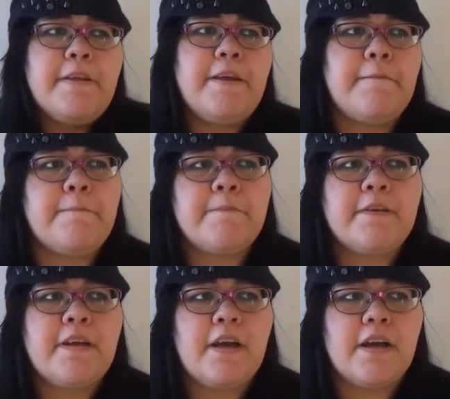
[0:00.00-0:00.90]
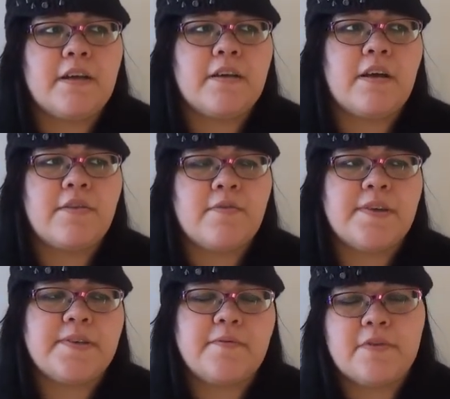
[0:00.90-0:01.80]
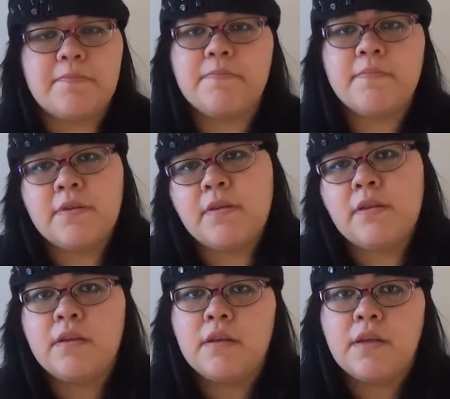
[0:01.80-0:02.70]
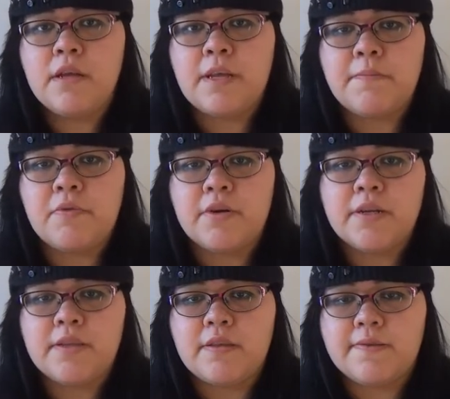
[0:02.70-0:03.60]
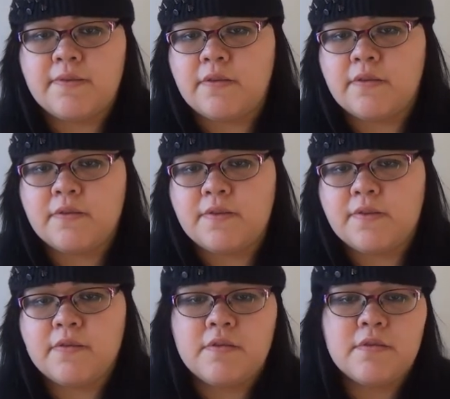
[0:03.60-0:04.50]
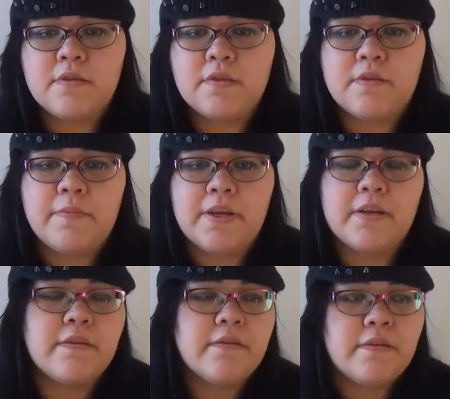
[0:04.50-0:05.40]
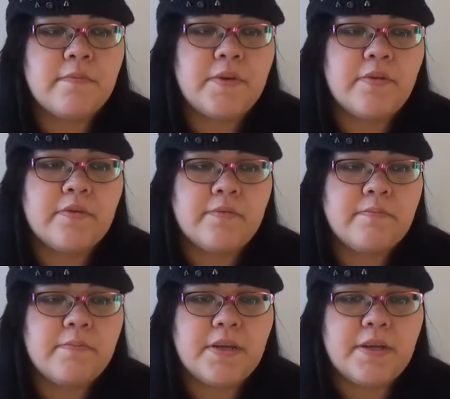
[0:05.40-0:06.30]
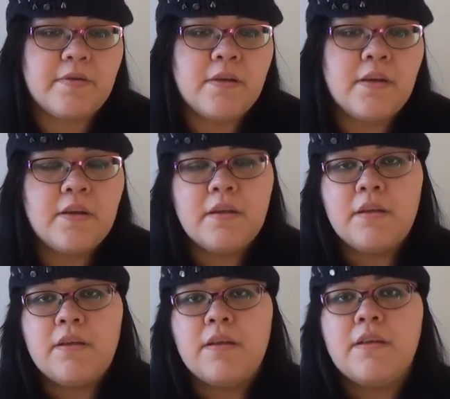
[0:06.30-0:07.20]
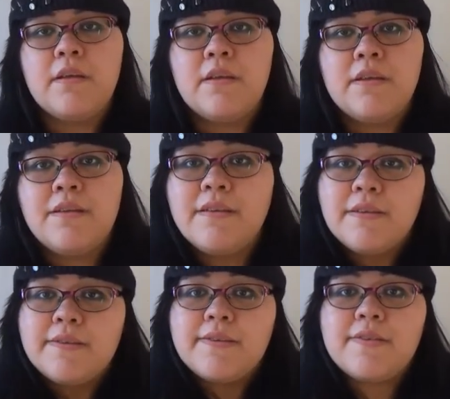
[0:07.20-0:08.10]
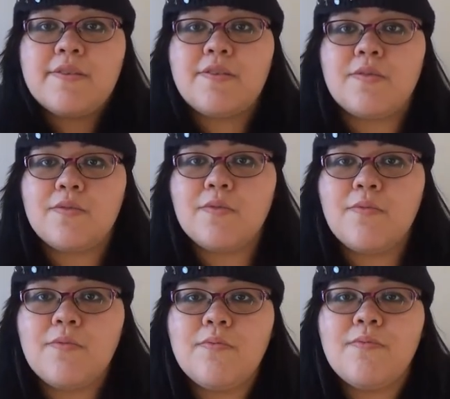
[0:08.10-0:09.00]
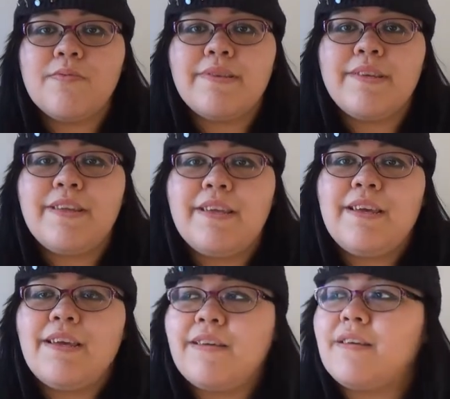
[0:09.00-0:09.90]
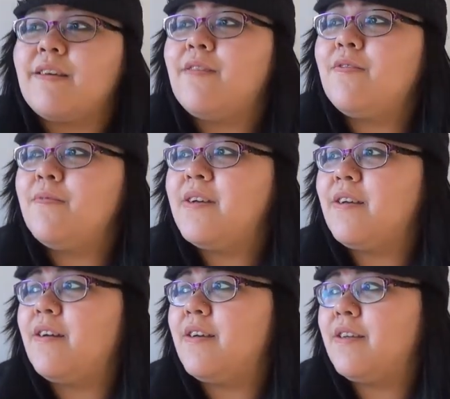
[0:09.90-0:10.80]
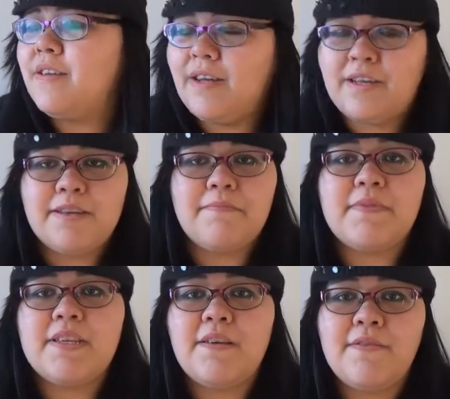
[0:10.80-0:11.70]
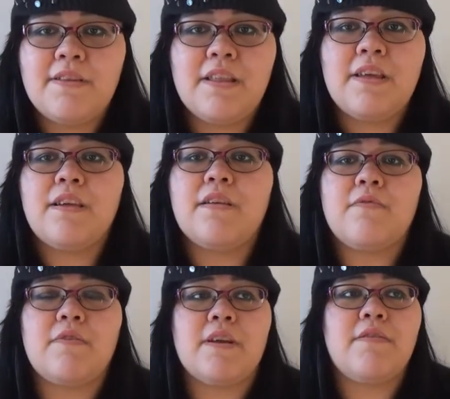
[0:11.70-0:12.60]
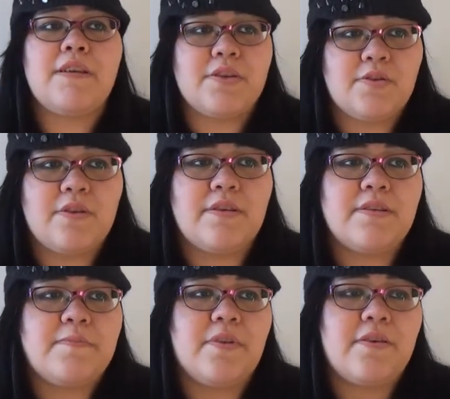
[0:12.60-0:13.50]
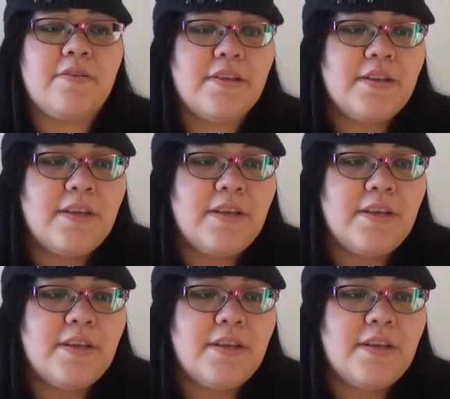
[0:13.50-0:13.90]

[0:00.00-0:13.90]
yeah, otherwise I would have imported the songs into my computer by now. So yeah, oh my god, I am definitely gonna work out extra hard tomorrow.